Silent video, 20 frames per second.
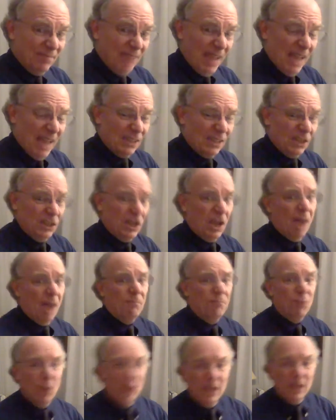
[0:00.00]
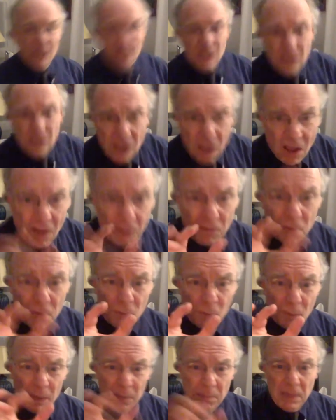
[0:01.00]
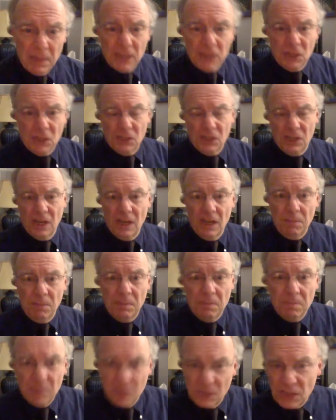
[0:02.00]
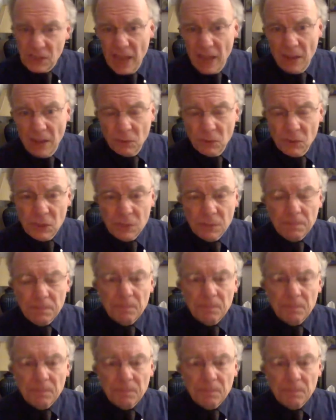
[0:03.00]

as the top voice of 3 pitches that he sounds.